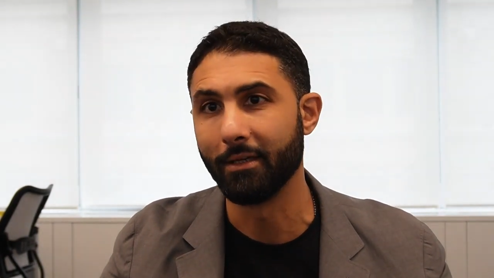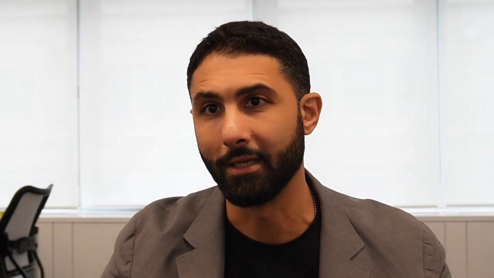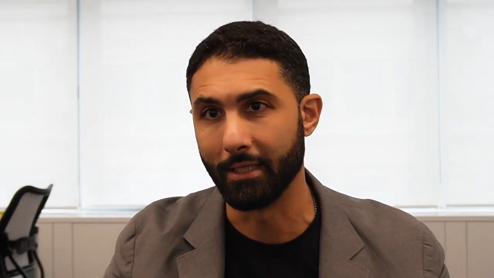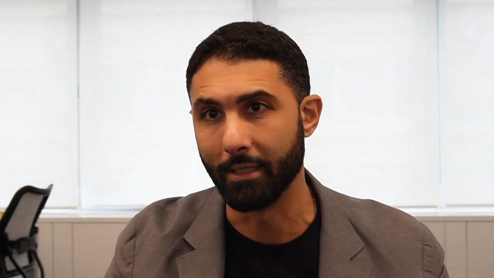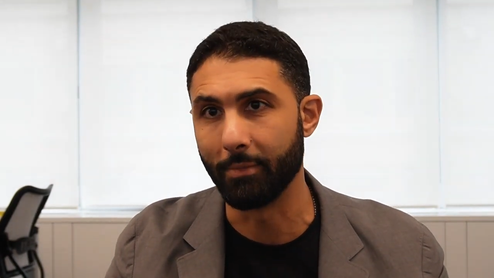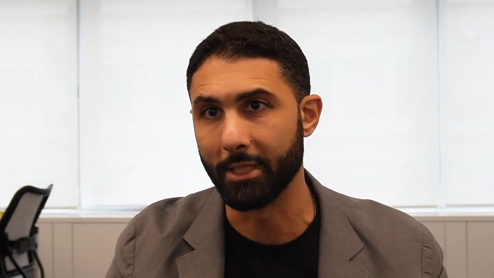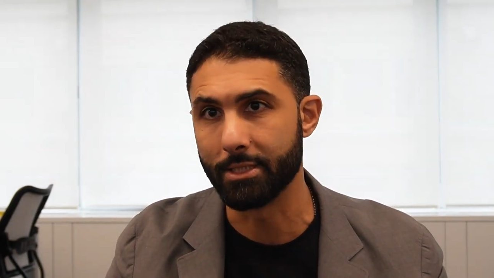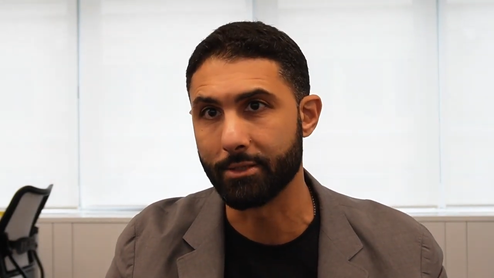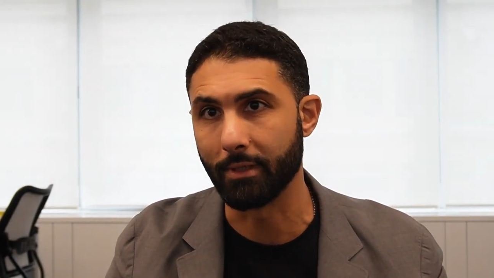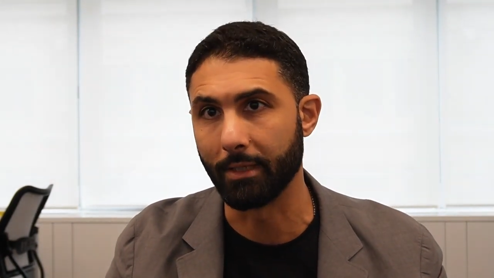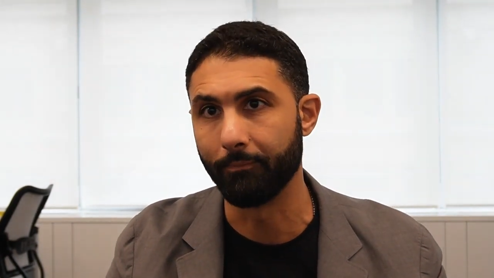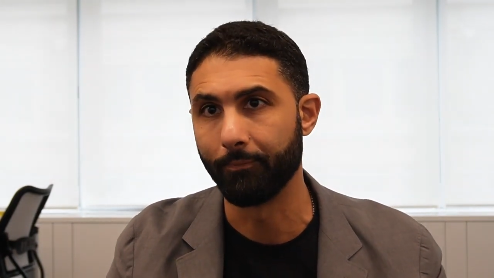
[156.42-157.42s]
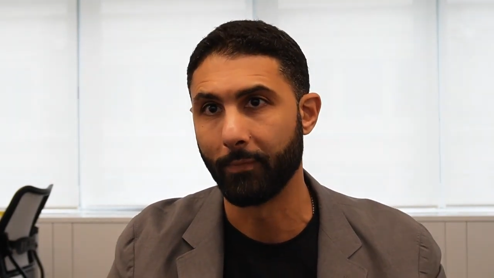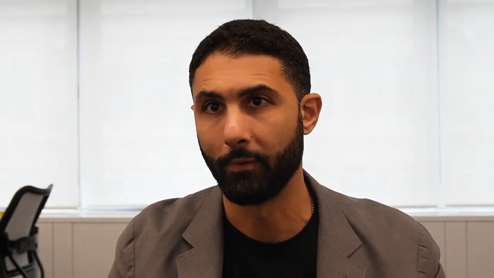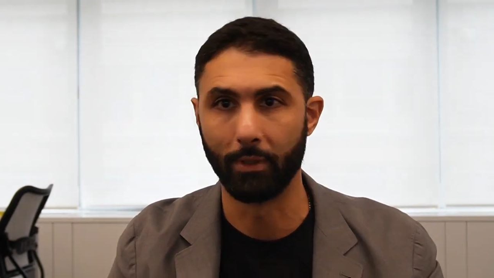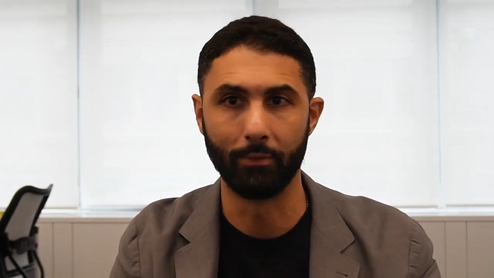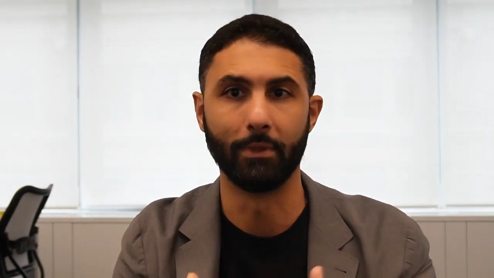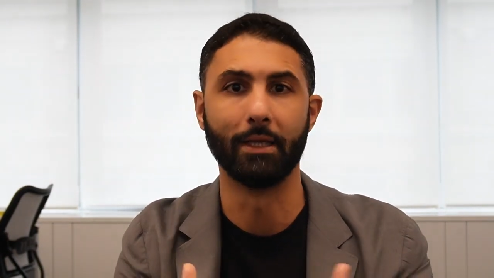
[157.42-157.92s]
in the bid stream,
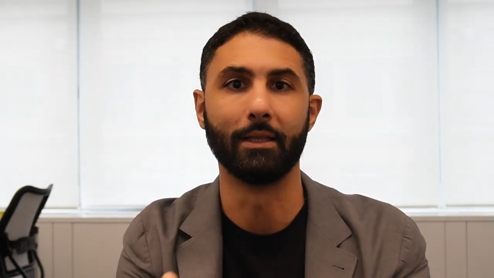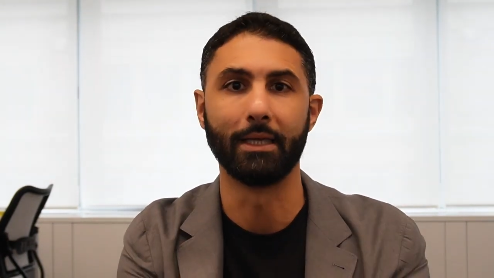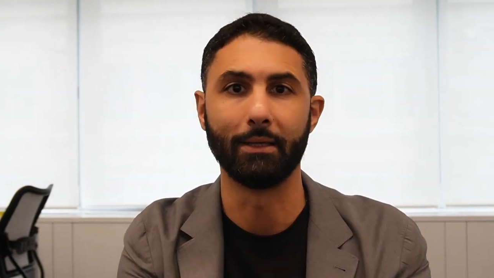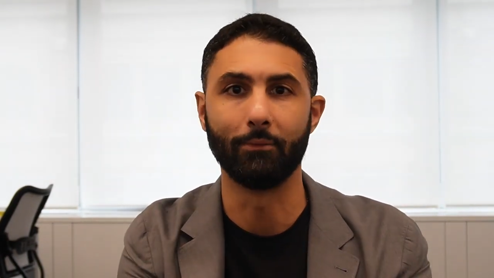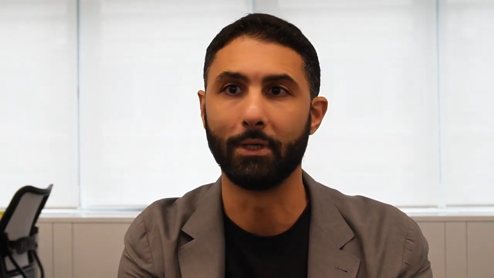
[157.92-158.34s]
when really it